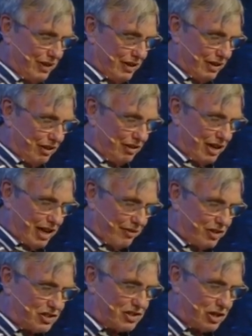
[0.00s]
You
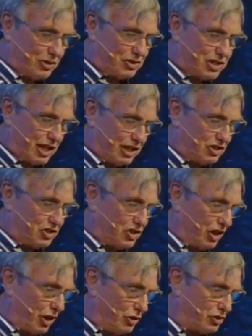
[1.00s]
never so touch
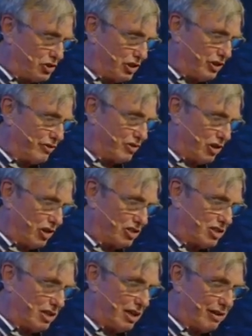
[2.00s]
the ocean of
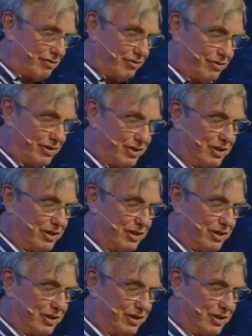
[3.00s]
God's love